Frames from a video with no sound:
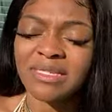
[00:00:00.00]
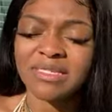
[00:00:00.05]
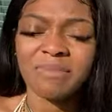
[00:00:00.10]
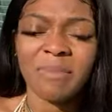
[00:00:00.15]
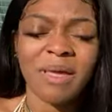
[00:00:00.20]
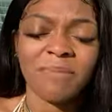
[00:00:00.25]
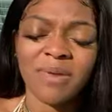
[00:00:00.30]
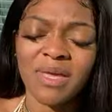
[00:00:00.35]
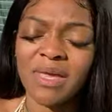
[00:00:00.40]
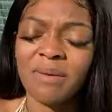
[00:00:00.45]
may
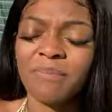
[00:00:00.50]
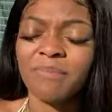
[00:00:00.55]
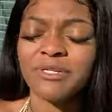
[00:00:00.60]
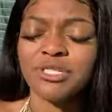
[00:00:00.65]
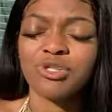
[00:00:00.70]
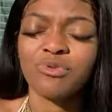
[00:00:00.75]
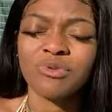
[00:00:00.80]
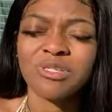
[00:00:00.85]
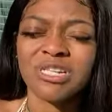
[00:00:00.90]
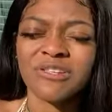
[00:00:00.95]
be, but
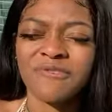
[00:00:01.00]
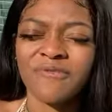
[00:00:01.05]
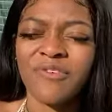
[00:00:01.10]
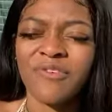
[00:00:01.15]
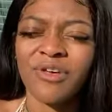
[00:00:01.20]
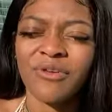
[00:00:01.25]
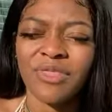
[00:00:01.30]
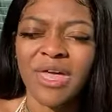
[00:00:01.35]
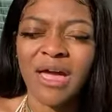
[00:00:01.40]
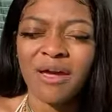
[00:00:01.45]
you would just
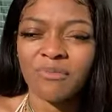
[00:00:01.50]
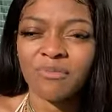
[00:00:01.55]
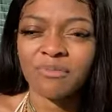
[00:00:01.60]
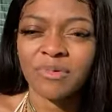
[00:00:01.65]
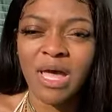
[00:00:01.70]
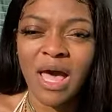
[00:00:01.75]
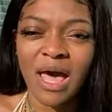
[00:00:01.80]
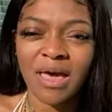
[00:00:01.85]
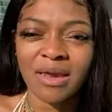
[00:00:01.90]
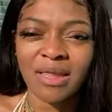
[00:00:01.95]
feel that
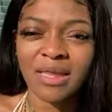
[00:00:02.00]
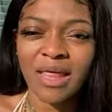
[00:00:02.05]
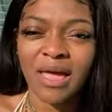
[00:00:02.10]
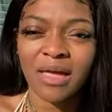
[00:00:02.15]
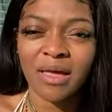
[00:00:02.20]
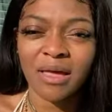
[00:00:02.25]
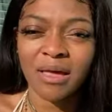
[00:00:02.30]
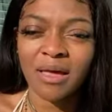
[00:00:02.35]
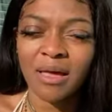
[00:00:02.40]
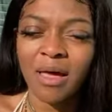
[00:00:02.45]
kind of like
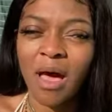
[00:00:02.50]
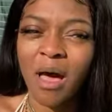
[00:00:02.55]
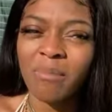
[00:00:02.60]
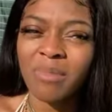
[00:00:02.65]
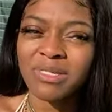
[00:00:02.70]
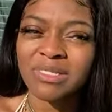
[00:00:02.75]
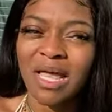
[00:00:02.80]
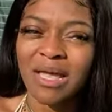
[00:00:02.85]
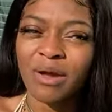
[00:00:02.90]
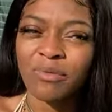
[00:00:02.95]

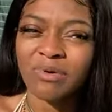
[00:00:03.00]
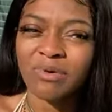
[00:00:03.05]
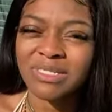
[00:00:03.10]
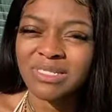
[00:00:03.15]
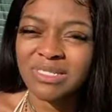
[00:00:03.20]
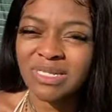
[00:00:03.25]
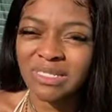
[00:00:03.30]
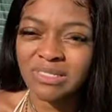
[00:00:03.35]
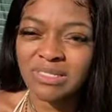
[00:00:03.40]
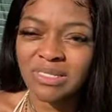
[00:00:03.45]
almost like a
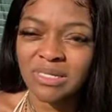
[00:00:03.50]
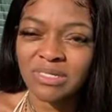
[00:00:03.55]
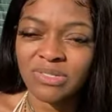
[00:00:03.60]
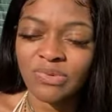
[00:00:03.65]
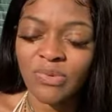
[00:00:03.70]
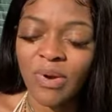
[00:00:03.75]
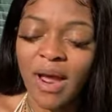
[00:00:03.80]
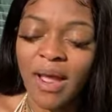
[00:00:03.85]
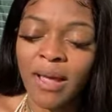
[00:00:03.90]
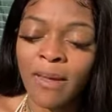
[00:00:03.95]
resistance,
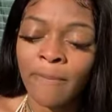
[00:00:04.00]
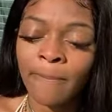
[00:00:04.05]
right?